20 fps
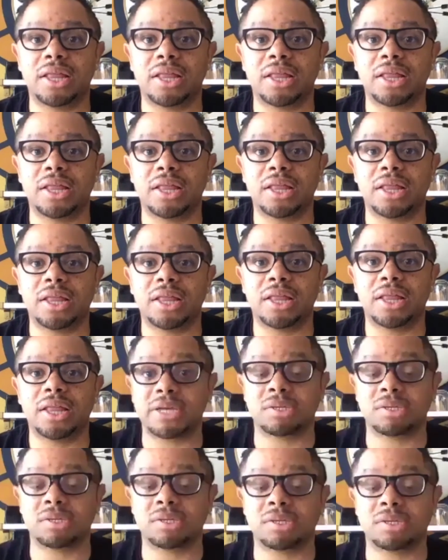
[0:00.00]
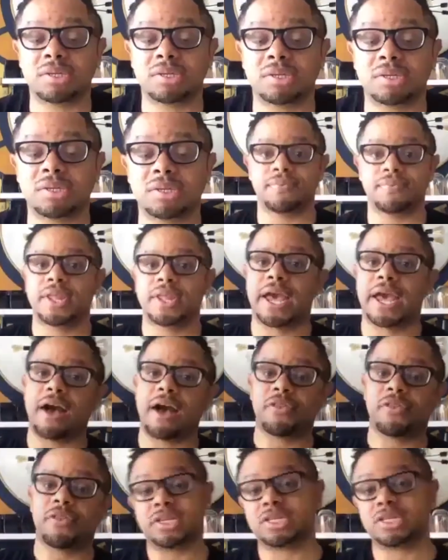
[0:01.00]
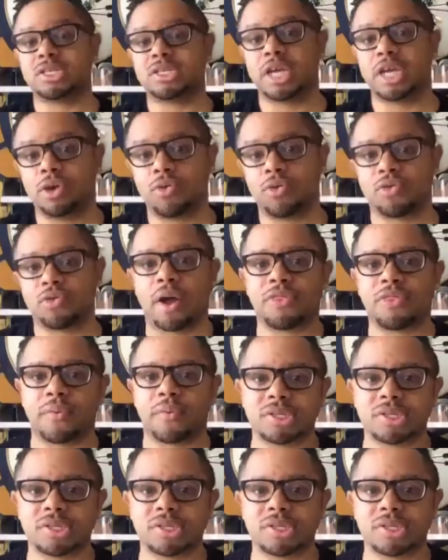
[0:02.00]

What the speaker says: for us based upon how things continue throughout the rest of the